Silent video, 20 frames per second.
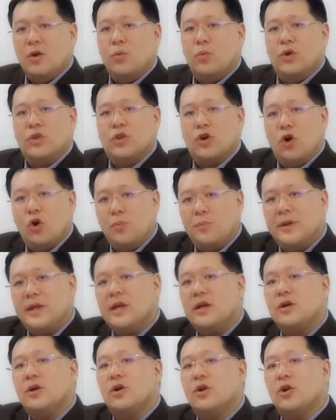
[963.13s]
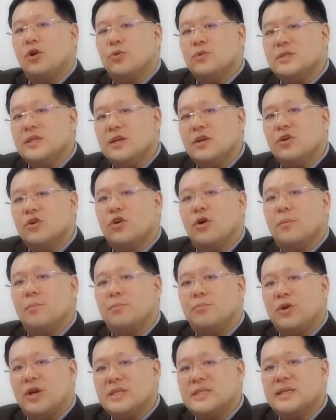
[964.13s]
with opening, closing,
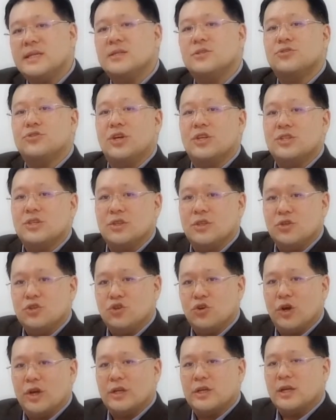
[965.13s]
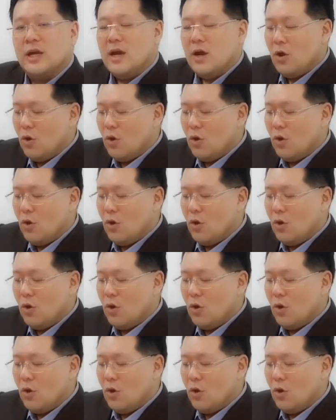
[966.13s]
compressing, stretching the joint,